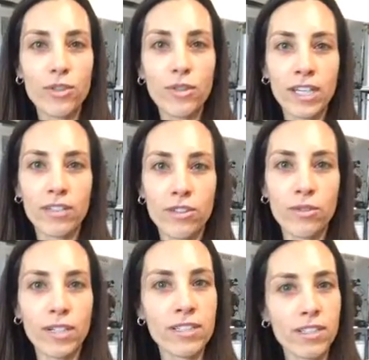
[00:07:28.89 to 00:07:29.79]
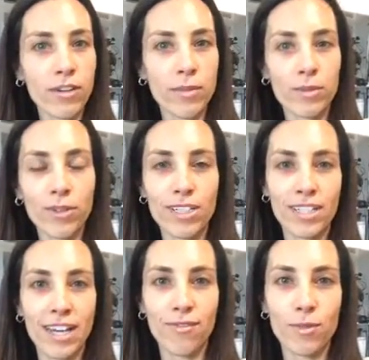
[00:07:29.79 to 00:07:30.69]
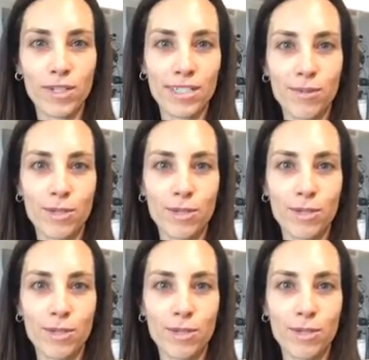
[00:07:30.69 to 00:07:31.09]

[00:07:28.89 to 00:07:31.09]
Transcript: into Instagram stories today if you want to see what's